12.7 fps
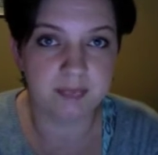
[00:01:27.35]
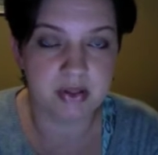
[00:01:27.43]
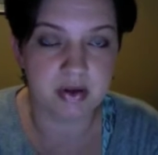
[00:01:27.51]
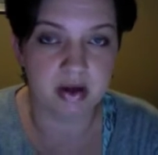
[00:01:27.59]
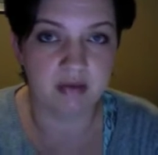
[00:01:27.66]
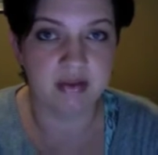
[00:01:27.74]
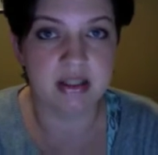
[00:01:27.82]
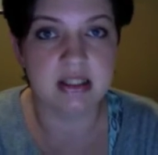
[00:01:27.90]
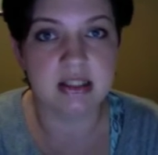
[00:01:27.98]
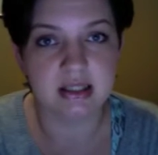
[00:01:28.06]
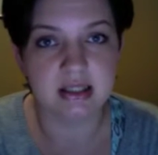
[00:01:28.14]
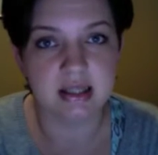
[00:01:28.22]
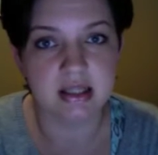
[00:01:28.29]
So
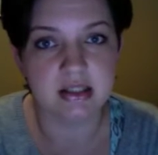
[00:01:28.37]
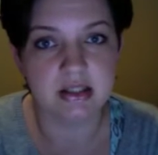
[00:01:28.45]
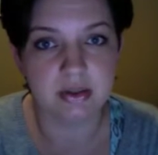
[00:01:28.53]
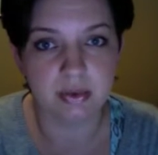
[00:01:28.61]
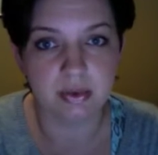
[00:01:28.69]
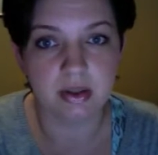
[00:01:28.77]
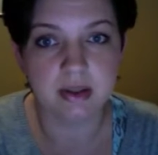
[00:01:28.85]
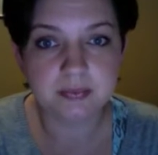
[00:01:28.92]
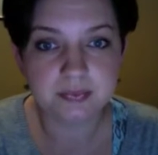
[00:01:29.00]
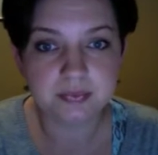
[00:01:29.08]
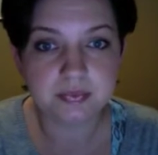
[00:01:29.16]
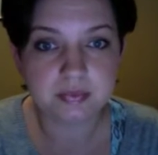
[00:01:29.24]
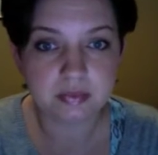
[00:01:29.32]
obviously that score
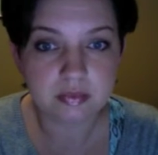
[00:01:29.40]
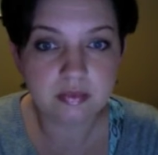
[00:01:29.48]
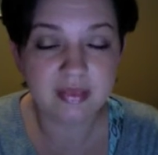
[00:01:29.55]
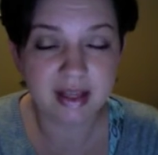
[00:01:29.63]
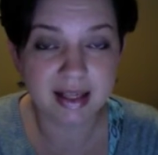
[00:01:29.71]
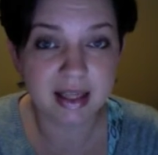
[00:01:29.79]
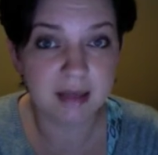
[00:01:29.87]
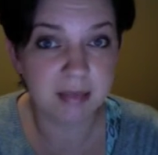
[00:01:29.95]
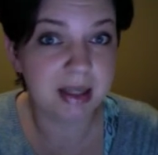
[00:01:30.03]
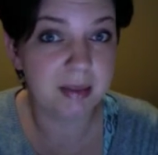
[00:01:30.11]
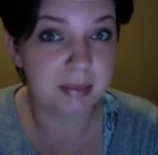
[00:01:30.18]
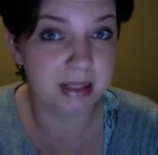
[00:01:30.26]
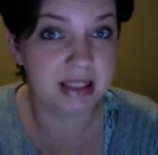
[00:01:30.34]
can make
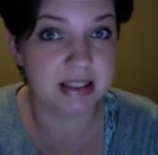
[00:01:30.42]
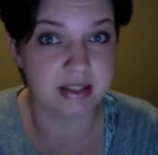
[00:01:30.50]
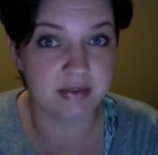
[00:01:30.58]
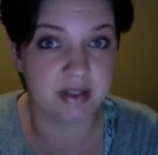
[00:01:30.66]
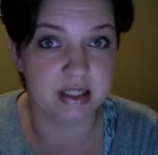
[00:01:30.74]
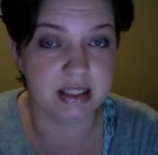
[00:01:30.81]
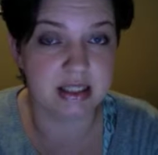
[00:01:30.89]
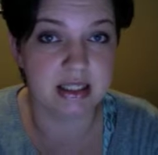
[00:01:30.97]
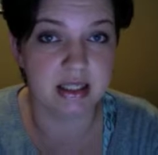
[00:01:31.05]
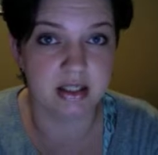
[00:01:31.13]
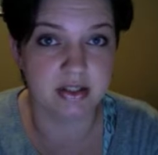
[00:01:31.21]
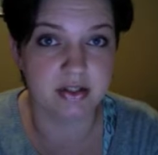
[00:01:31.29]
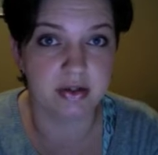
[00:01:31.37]
a big difference, and that
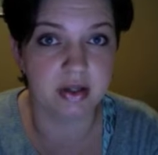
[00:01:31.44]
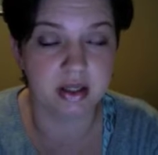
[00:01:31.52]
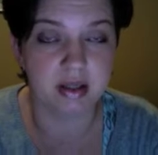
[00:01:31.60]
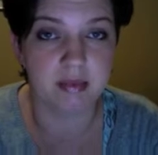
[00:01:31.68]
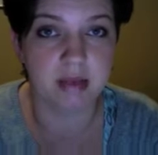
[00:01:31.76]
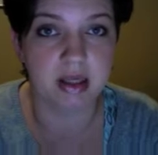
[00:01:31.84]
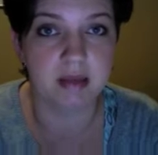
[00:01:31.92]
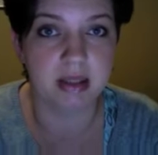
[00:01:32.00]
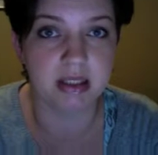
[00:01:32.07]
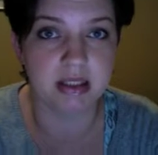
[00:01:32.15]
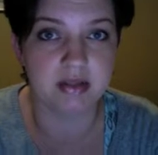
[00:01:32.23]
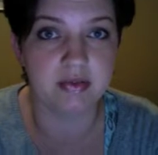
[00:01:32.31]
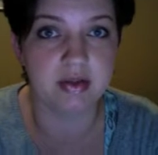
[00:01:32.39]
extra credit can make a
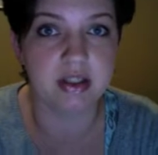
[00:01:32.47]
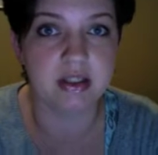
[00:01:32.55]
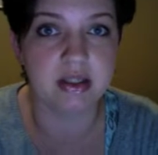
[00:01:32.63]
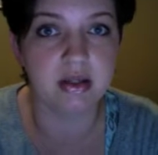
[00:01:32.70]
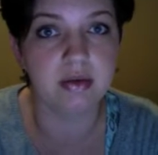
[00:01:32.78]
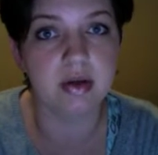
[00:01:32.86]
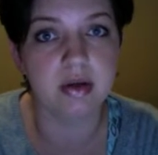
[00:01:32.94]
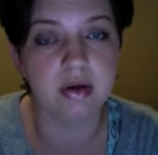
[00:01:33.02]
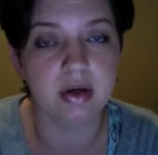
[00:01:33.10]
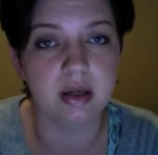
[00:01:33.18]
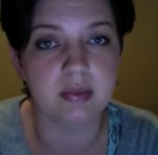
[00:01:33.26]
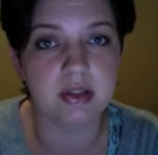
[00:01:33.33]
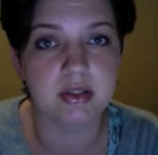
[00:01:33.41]
big difference, and you can
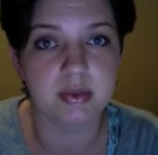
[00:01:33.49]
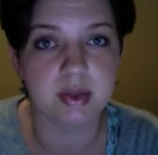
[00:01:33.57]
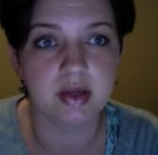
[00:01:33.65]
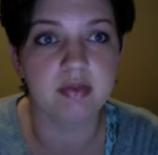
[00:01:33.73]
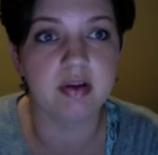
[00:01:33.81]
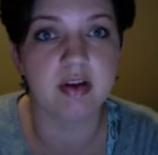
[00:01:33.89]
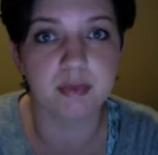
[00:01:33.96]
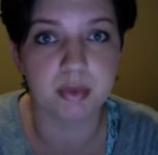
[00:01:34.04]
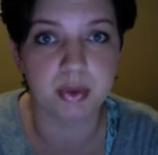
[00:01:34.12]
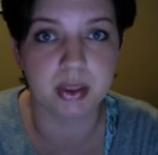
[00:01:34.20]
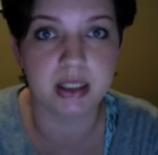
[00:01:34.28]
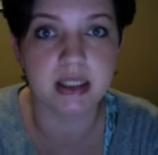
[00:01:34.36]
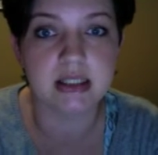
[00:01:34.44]
earn up to 25
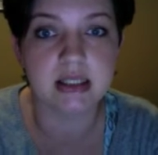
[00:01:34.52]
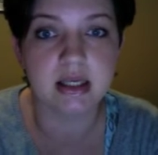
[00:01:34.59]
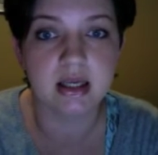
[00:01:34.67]
points.